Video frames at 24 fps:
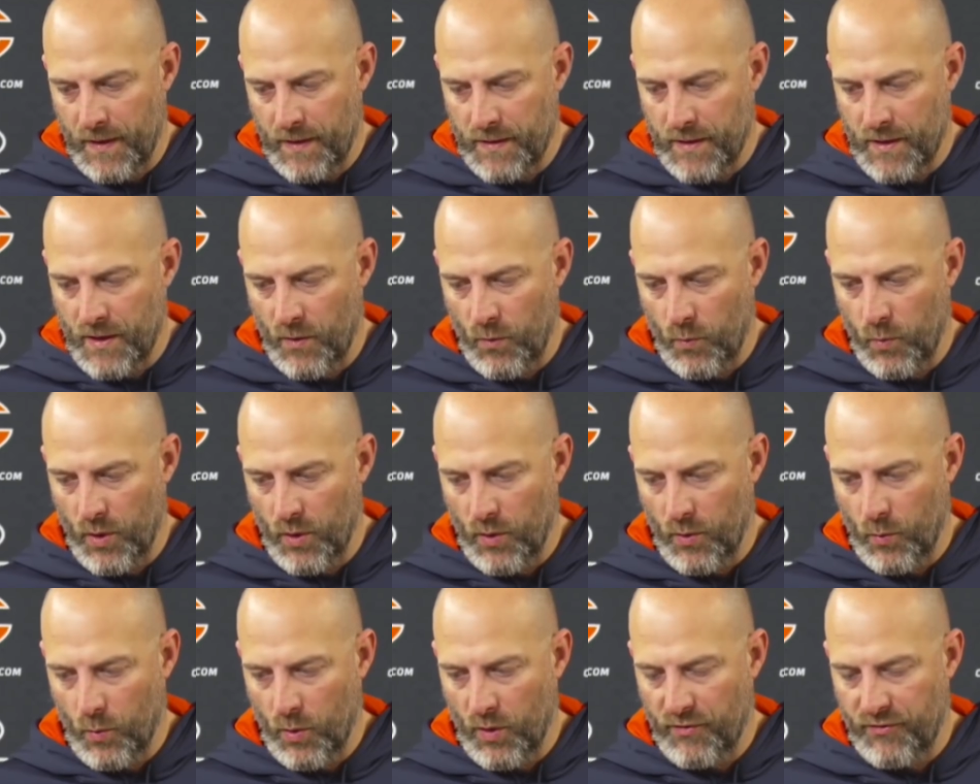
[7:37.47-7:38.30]
You know,
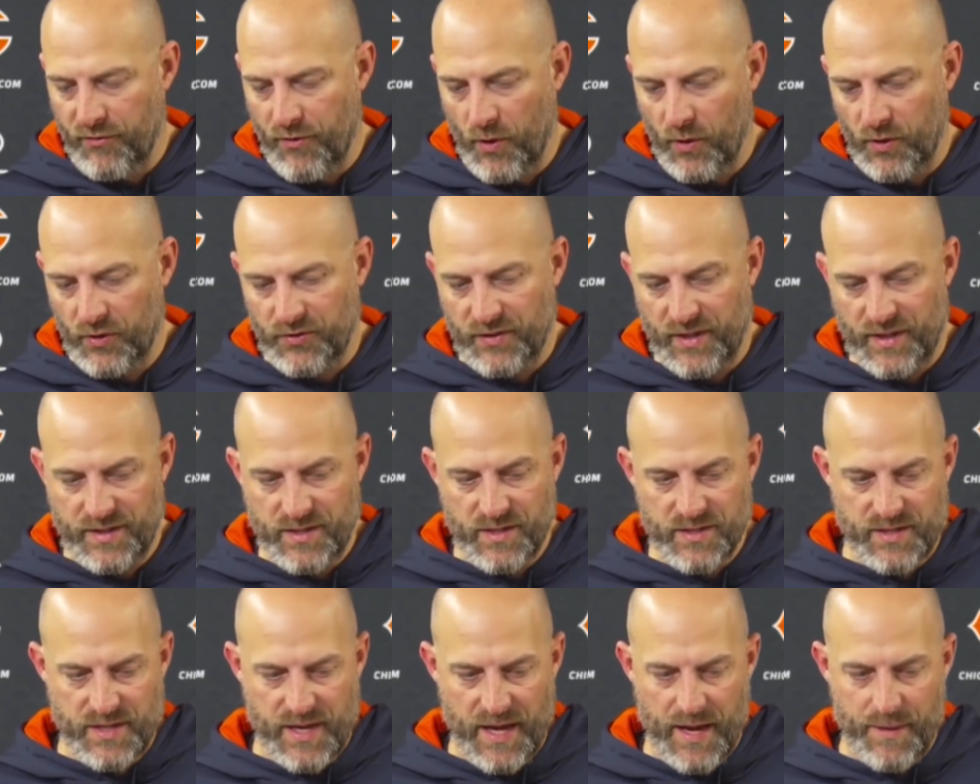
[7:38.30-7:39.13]
we're focused at
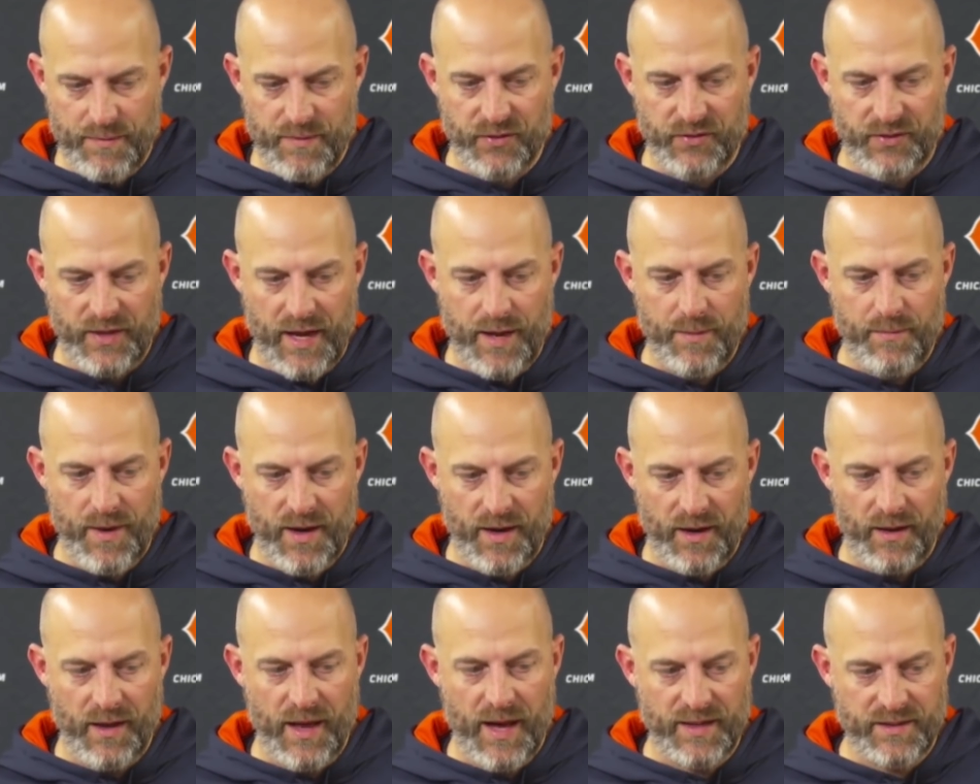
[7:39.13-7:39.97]
this game. This game
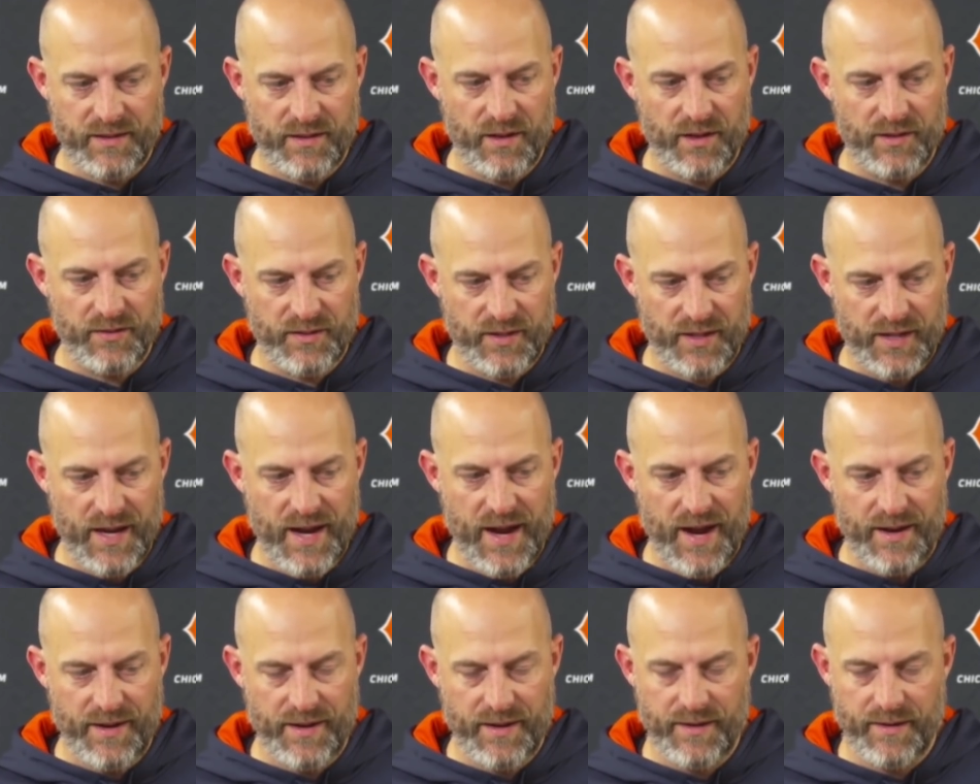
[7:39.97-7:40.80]
meant a lot to us to get
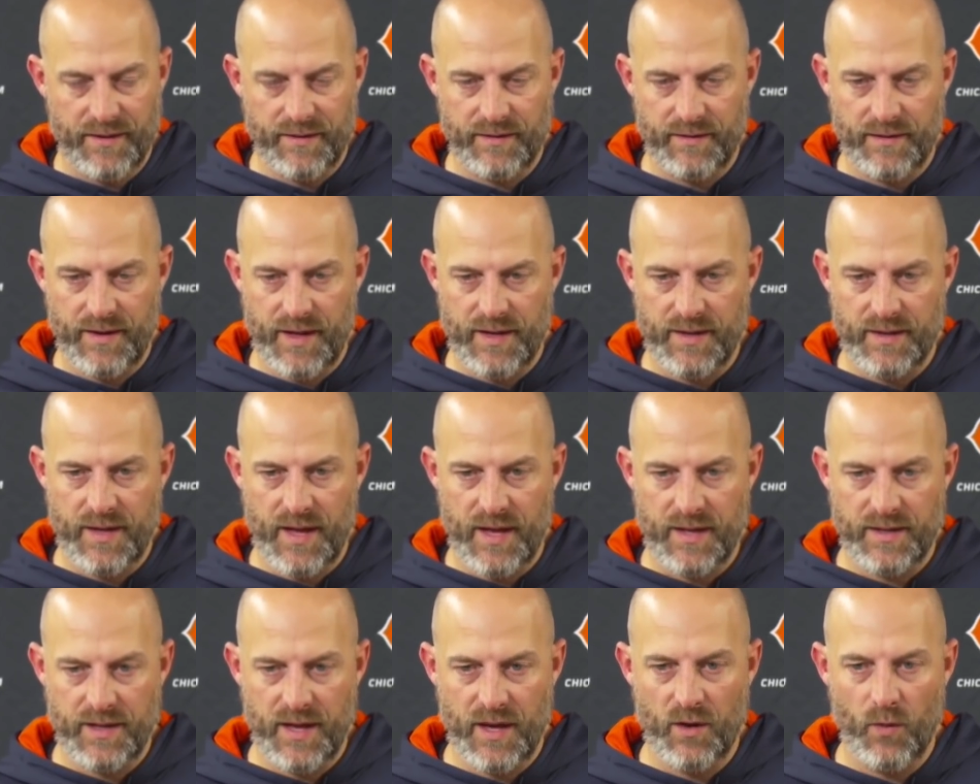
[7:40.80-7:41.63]
out here
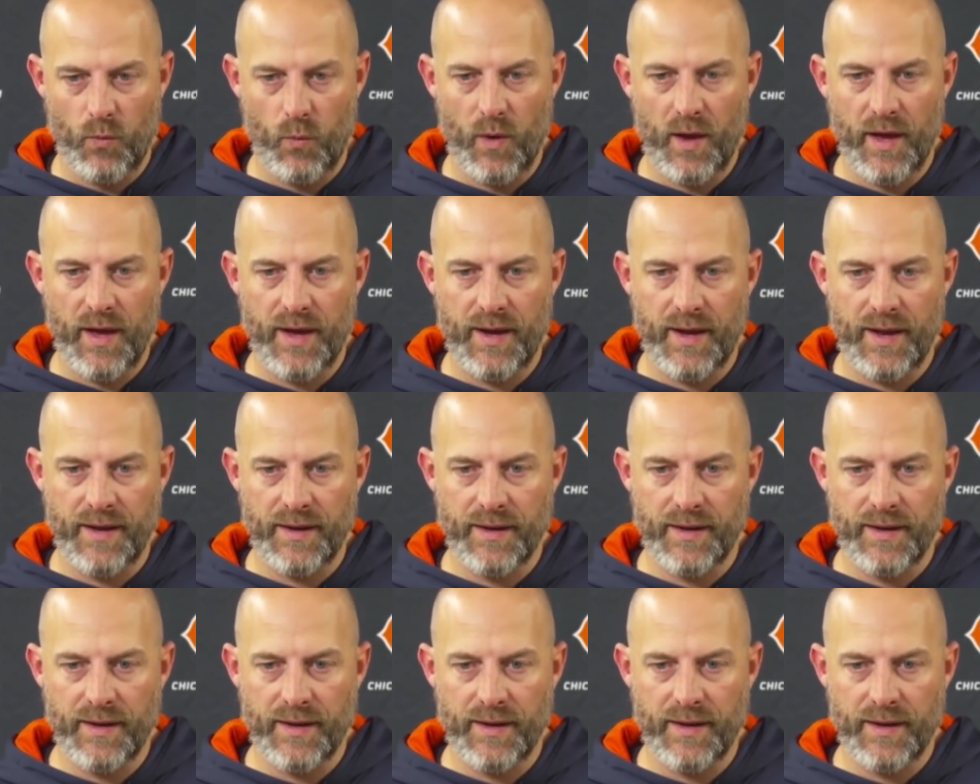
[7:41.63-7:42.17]
and get a win.